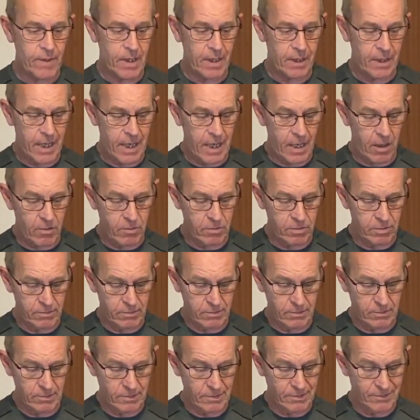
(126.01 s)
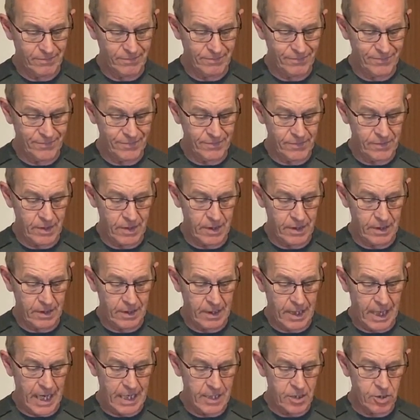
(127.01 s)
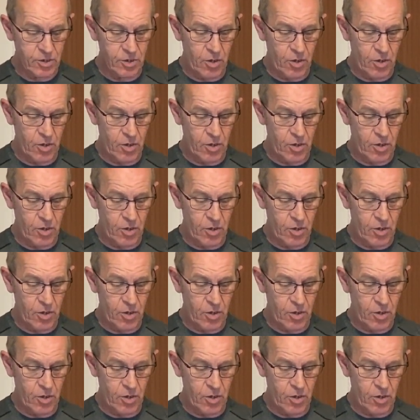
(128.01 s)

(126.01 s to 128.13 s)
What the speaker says: Now, that's